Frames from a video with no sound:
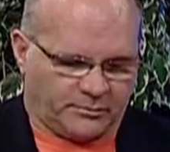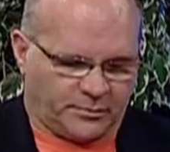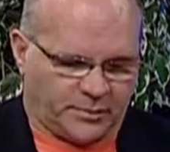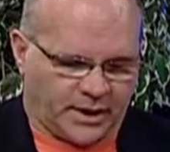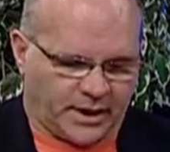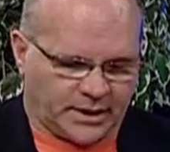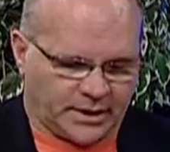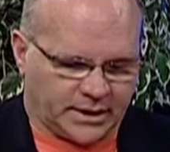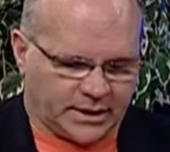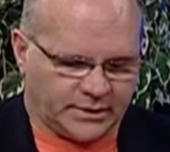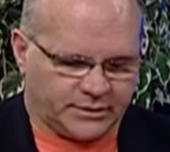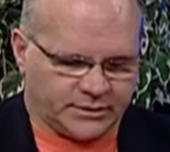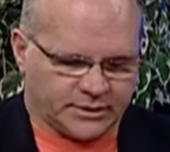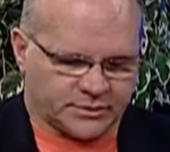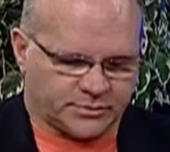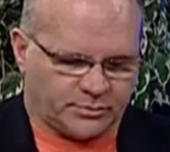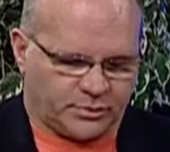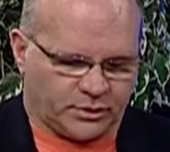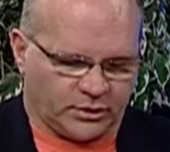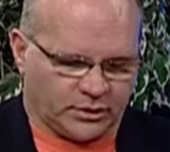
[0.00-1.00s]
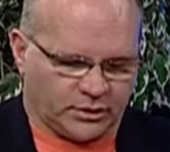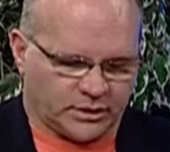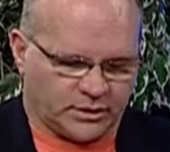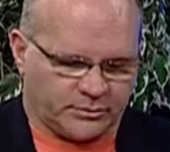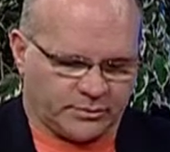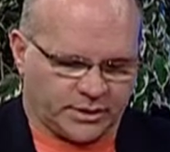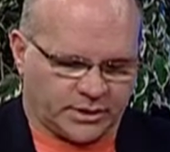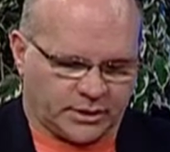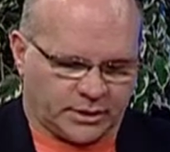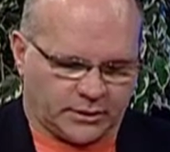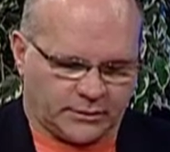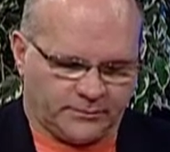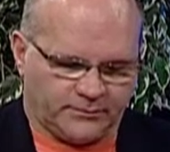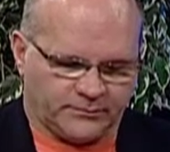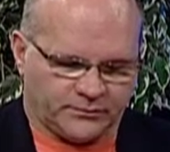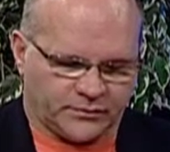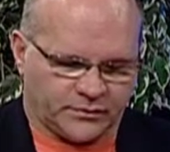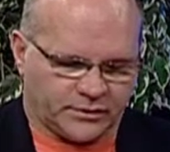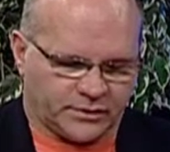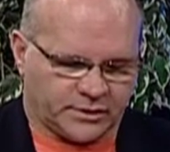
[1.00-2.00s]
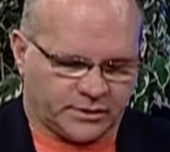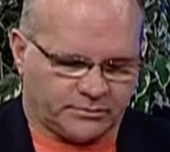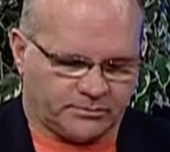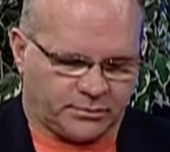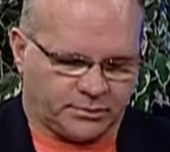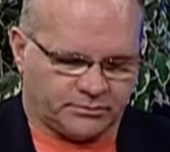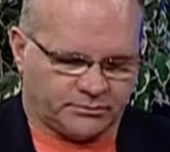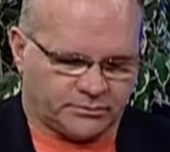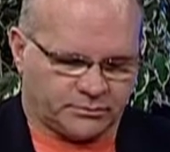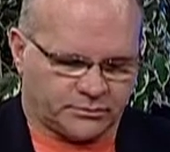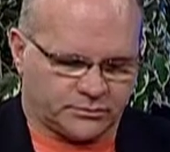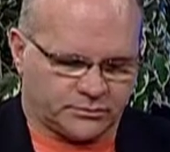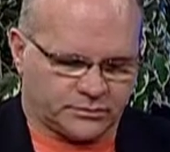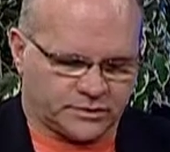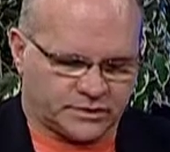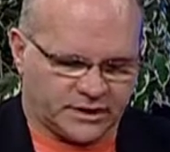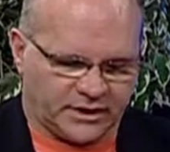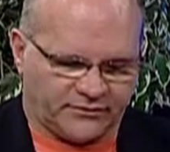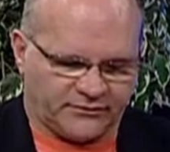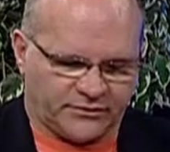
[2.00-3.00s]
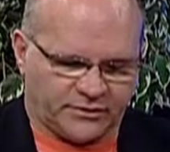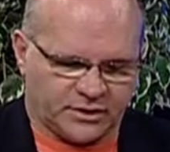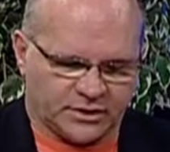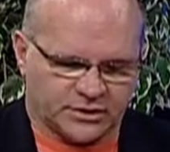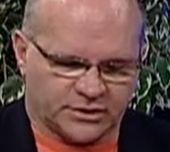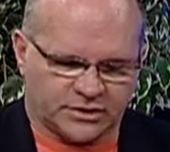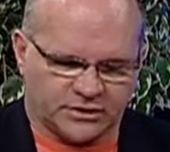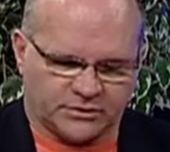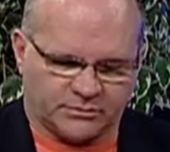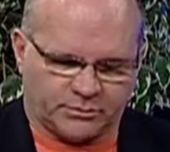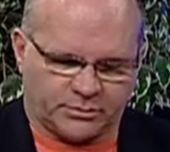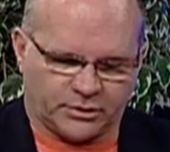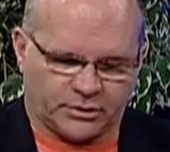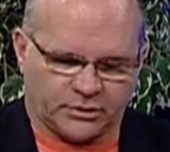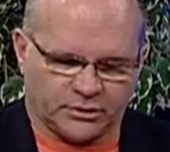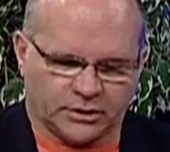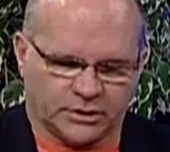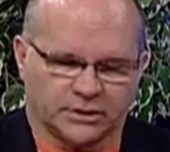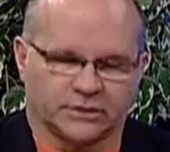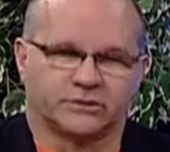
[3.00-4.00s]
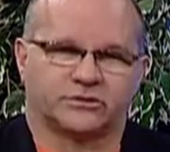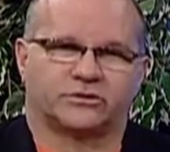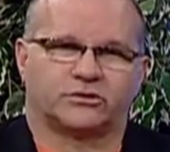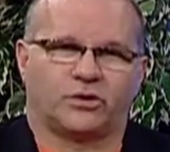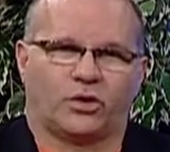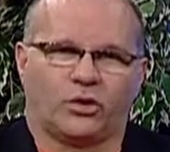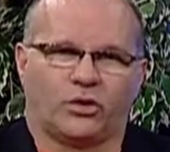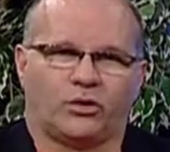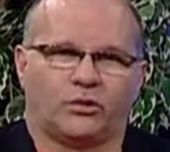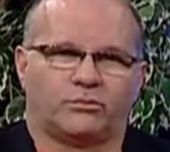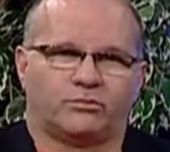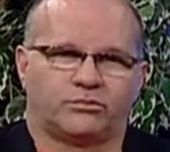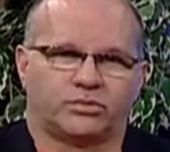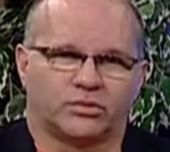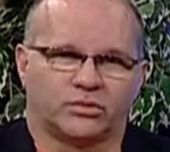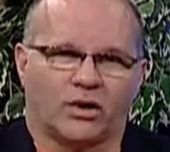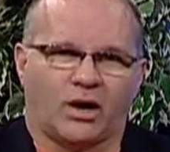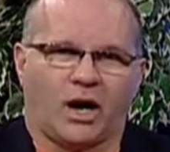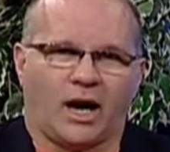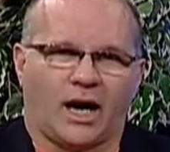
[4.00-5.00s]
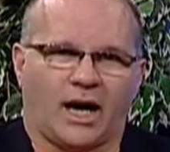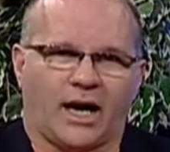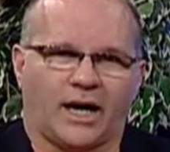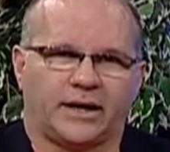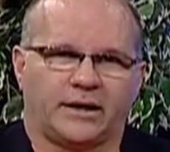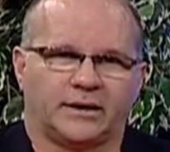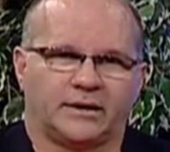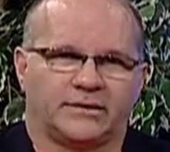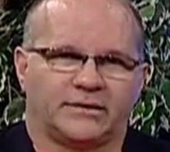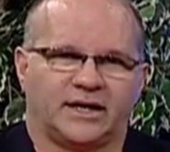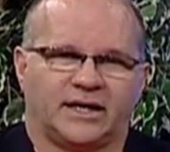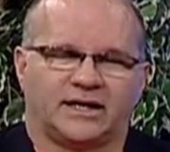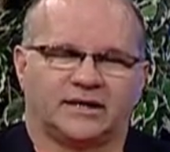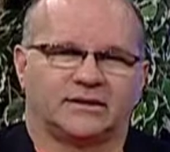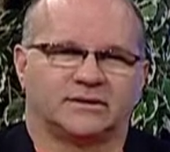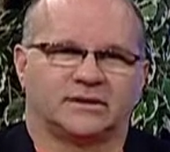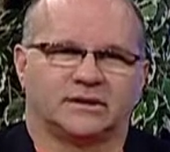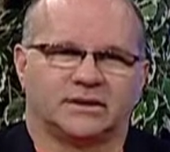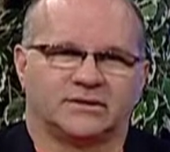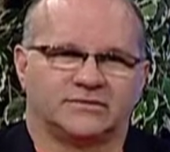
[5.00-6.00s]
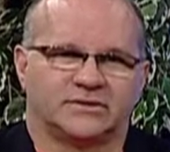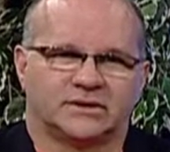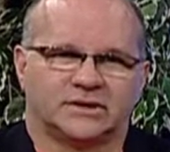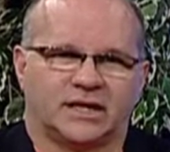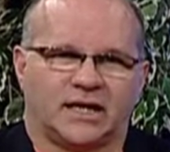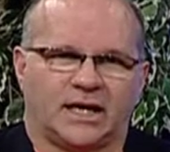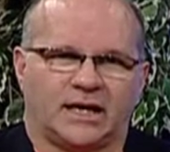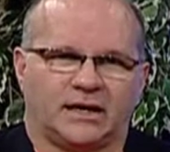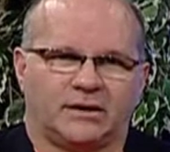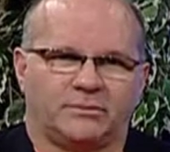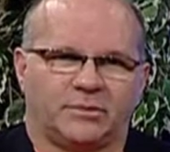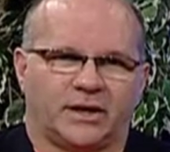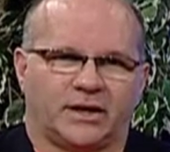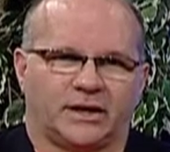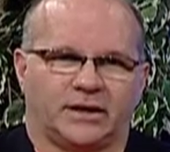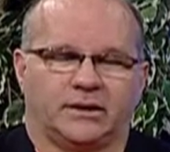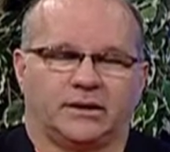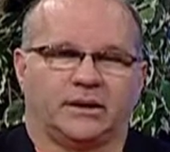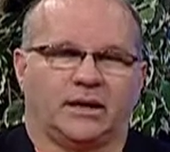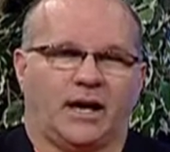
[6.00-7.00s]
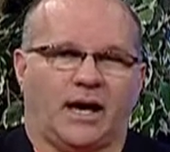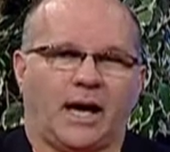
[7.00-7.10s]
But in this bullying bill, the definition of bullying is so broad that it leaves it to anybody.